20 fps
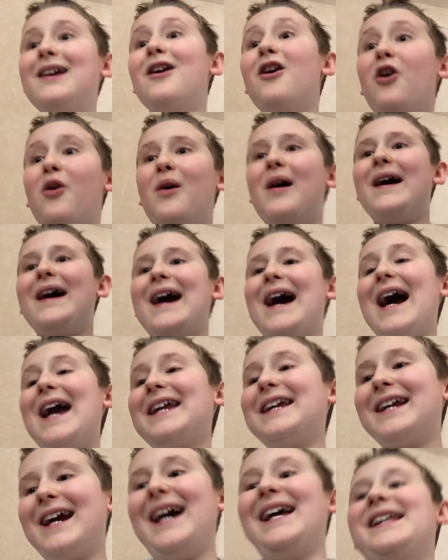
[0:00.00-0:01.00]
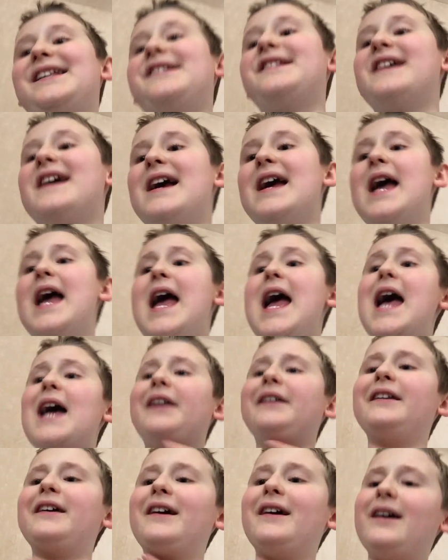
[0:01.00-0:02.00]
Oh, hi guys,
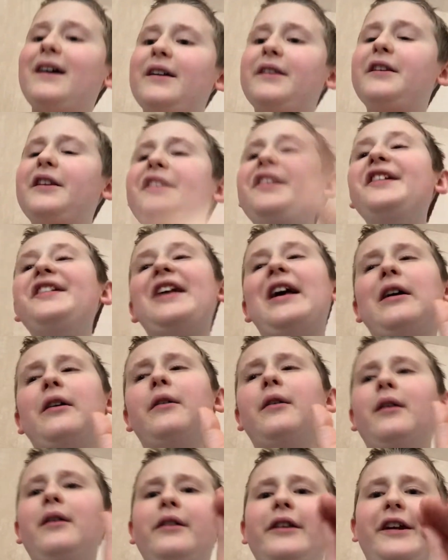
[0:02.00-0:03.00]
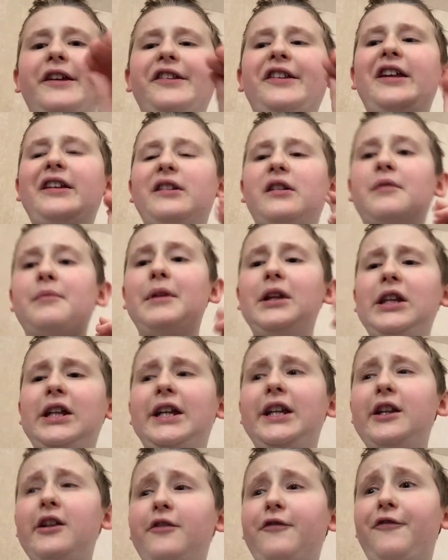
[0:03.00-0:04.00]
and this is our Alexander
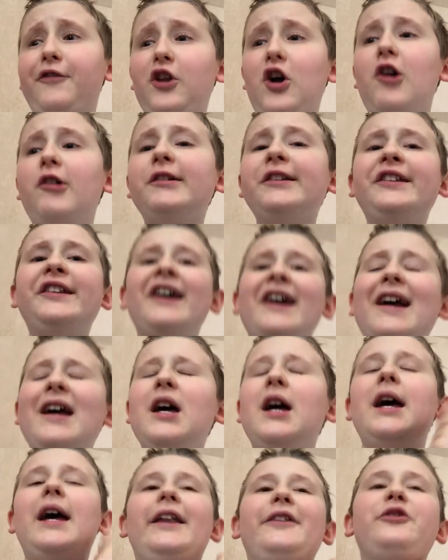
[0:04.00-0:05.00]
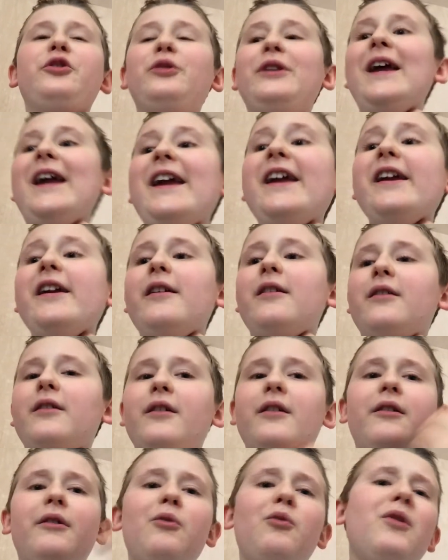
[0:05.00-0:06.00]
Malinin vlogs. And today,
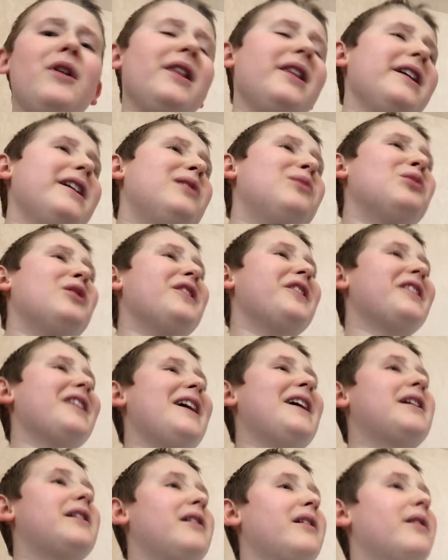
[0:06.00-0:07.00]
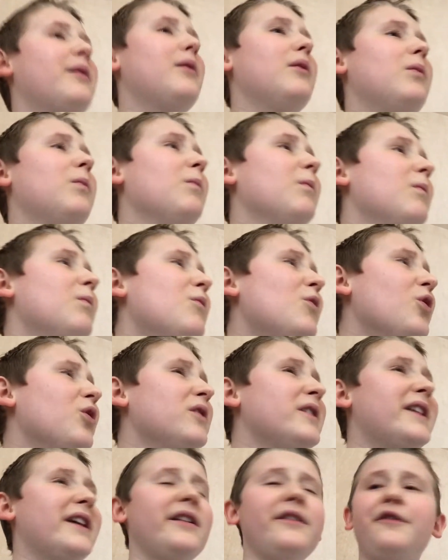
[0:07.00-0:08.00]
it was like
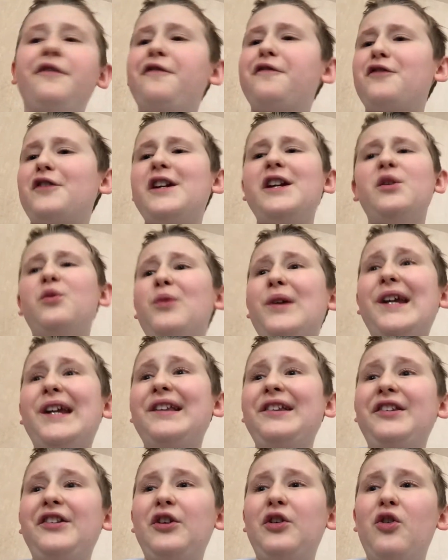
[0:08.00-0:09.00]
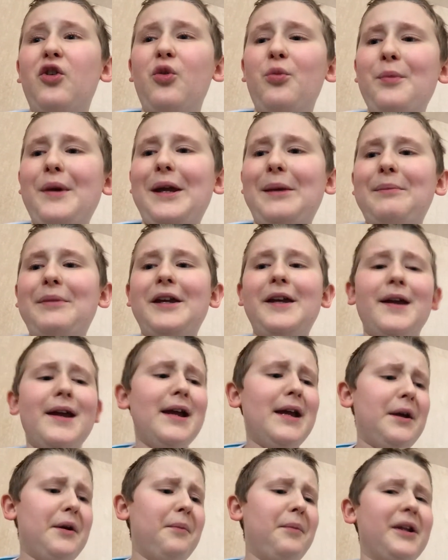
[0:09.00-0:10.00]
more than 3 weeks ago, maybe,
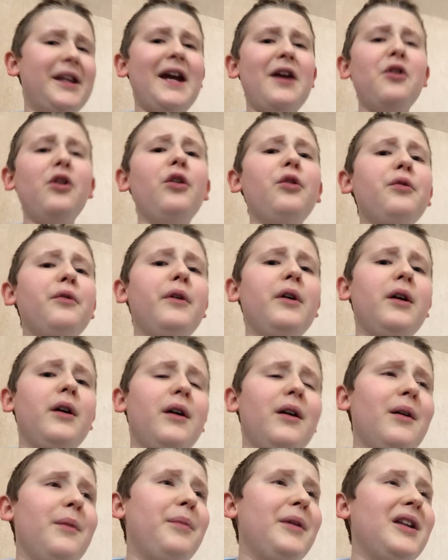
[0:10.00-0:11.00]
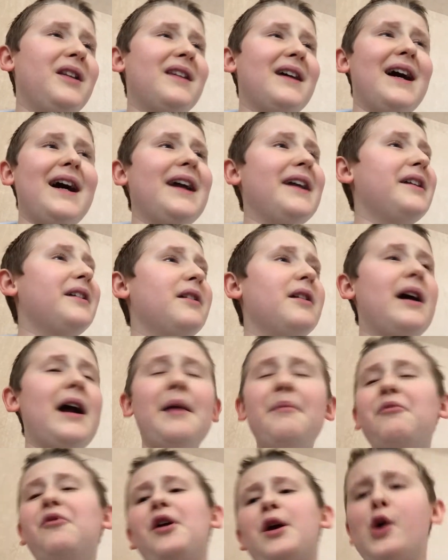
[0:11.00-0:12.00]

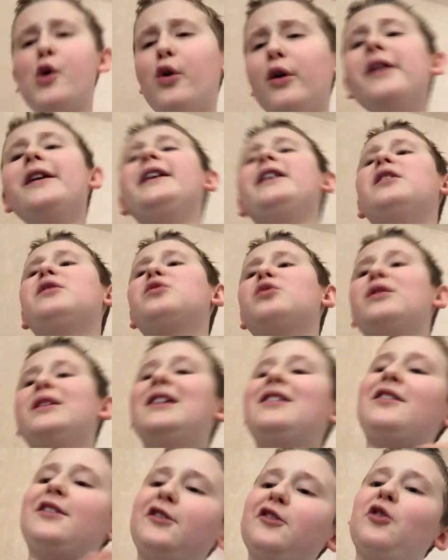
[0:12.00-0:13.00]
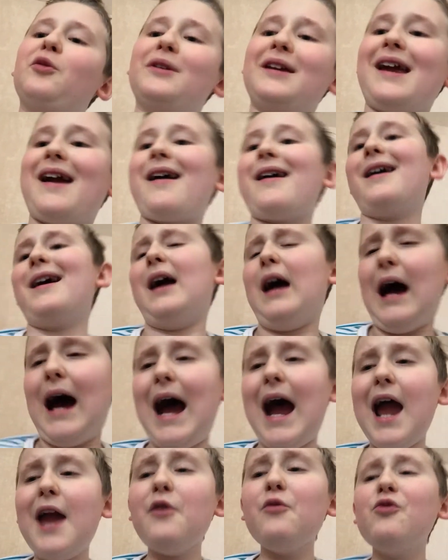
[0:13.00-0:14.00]
I'm recording it today. So yeah,
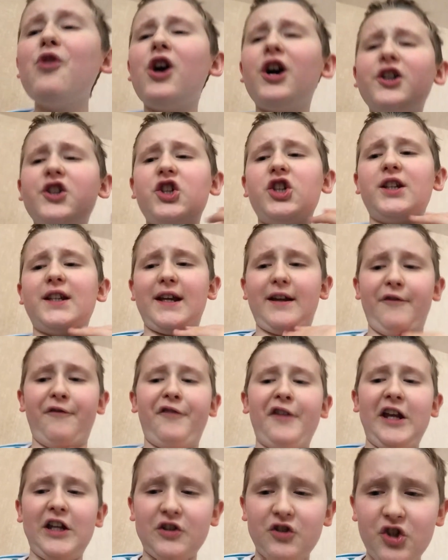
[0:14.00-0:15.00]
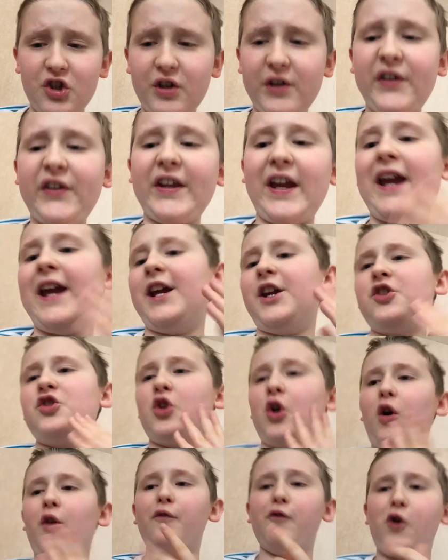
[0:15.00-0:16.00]
I watched Avengers: Age
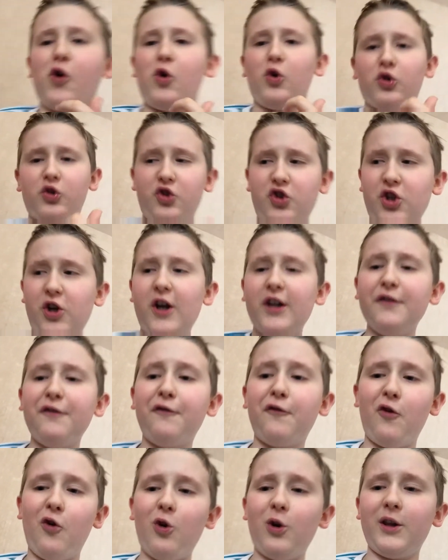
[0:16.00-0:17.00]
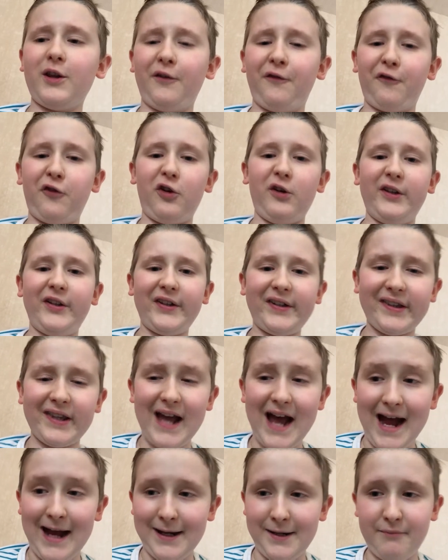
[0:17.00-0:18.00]
of Ultron for the first
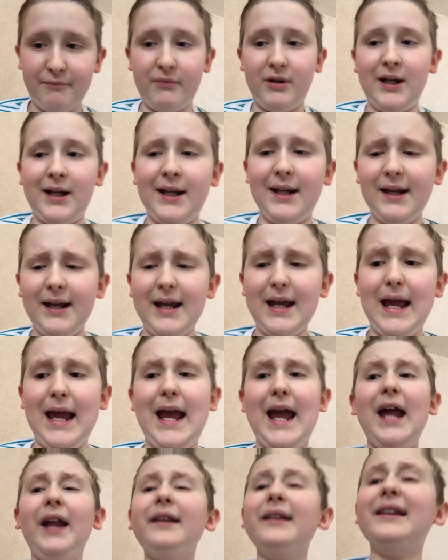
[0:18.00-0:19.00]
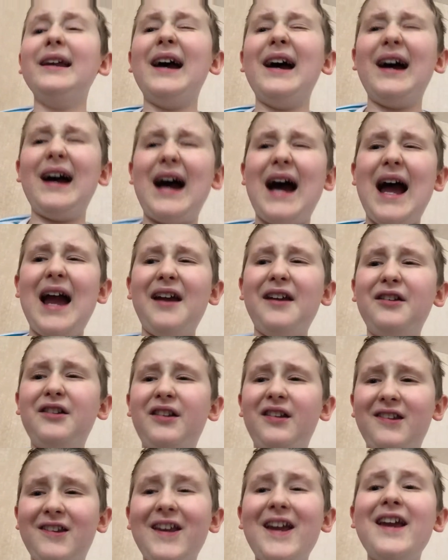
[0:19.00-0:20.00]
time, and I'd
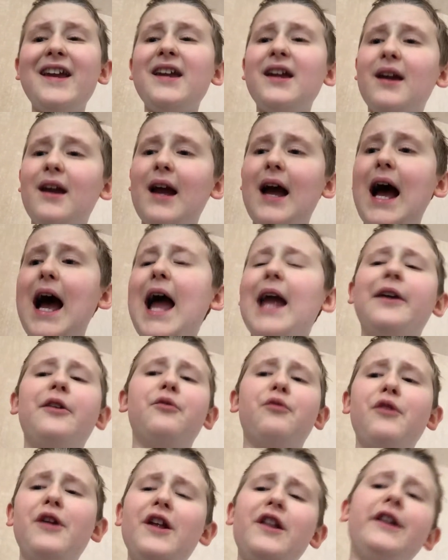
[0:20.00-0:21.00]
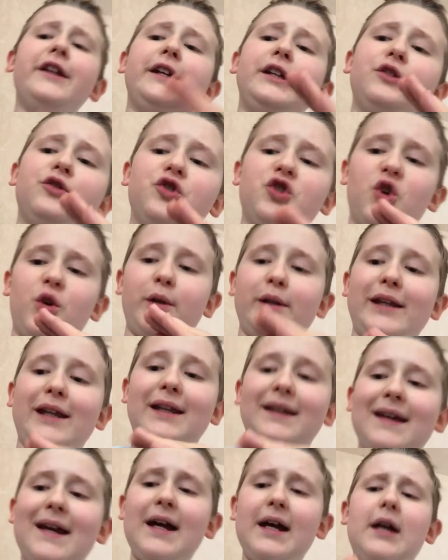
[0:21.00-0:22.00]
say I really enjoyed
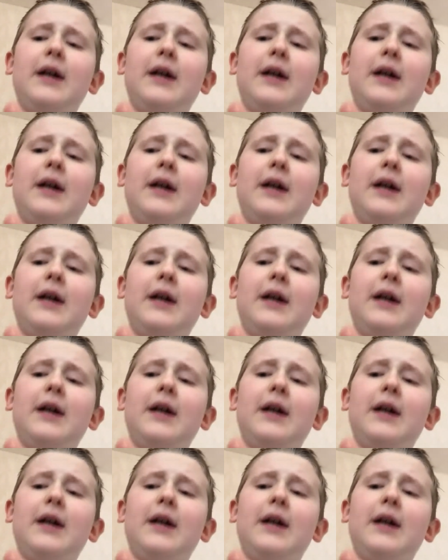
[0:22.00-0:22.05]
it.